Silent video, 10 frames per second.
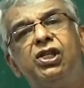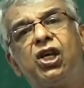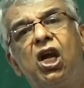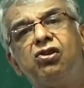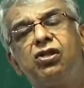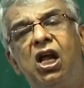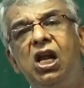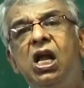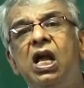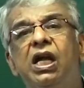
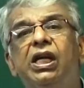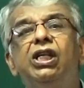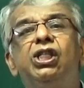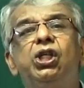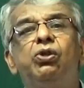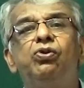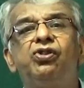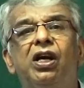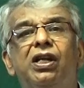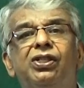educational
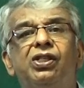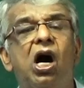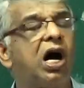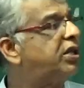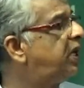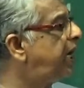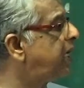institutions are the